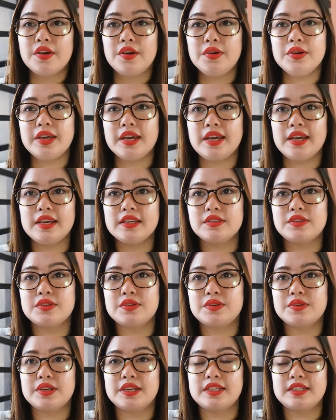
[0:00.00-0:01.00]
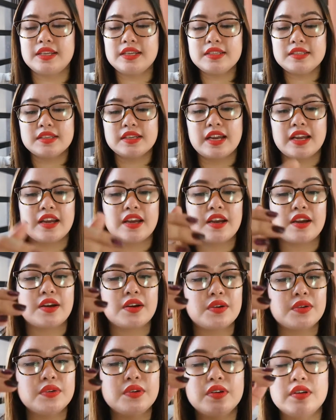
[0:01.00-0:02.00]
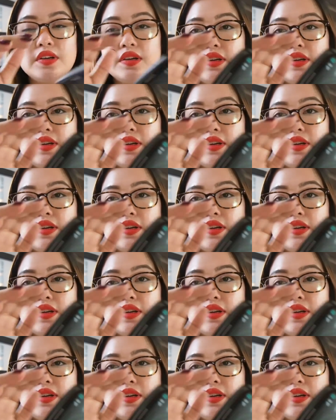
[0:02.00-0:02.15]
Okay, so it is now